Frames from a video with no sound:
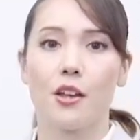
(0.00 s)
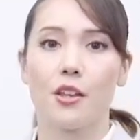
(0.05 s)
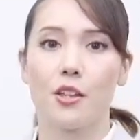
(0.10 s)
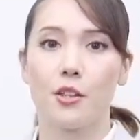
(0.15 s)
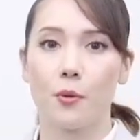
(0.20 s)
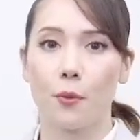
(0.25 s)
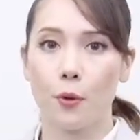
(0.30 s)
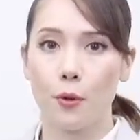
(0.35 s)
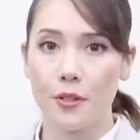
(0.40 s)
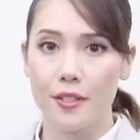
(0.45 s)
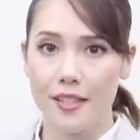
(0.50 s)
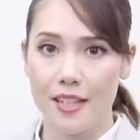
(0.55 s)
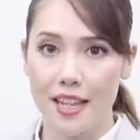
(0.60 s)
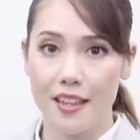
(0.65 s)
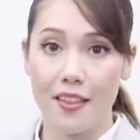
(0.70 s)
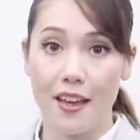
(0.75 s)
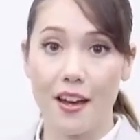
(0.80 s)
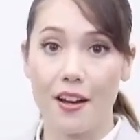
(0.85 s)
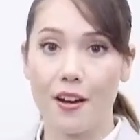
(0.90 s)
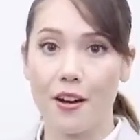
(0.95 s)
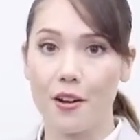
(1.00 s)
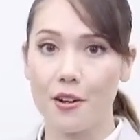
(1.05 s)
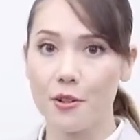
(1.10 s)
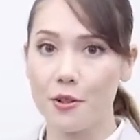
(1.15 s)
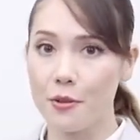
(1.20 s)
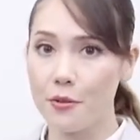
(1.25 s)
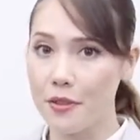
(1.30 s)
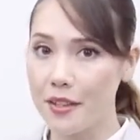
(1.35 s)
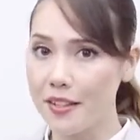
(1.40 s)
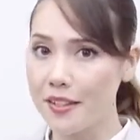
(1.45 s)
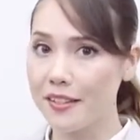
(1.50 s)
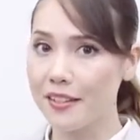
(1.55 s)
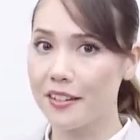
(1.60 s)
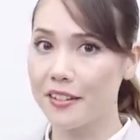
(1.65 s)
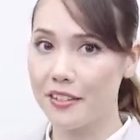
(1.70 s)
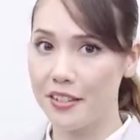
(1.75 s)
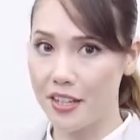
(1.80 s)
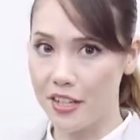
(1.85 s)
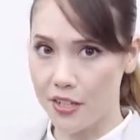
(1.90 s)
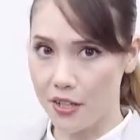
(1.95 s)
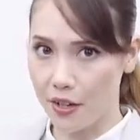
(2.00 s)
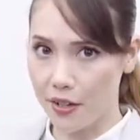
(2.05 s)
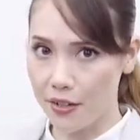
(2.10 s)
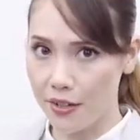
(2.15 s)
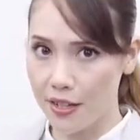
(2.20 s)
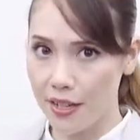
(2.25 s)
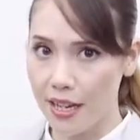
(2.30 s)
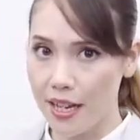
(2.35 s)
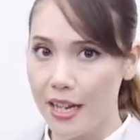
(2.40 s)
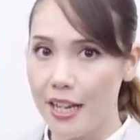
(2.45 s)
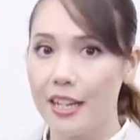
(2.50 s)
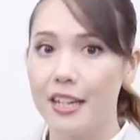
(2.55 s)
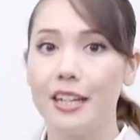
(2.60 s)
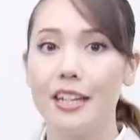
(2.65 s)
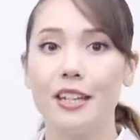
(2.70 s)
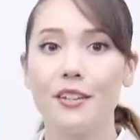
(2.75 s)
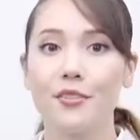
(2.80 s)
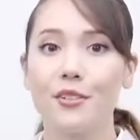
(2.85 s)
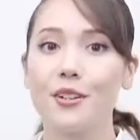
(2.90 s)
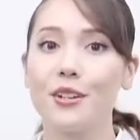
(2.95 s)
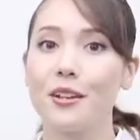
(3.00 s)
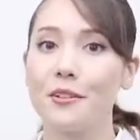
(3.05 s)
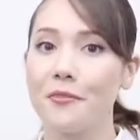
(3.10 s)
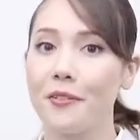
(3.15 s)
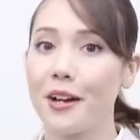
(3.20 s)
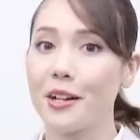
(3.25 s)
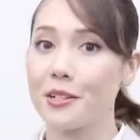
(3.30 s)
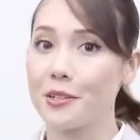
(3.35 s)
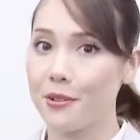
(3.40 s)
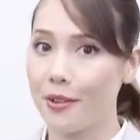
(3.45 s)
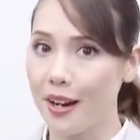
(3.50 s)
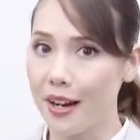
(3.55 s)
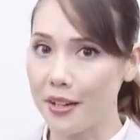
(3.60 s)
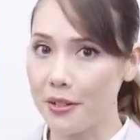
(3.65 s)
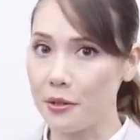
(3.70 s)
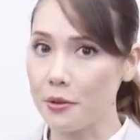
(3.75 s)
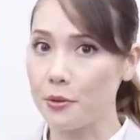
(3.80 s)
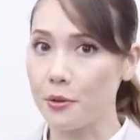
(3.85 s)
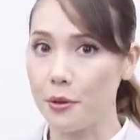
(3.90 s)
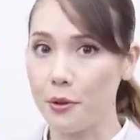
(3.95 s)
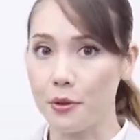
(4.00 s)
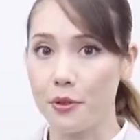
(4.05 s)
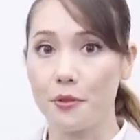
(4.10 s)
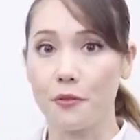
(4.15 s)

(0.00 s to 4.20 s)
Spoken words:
You will see that under this condition, even if I try to turn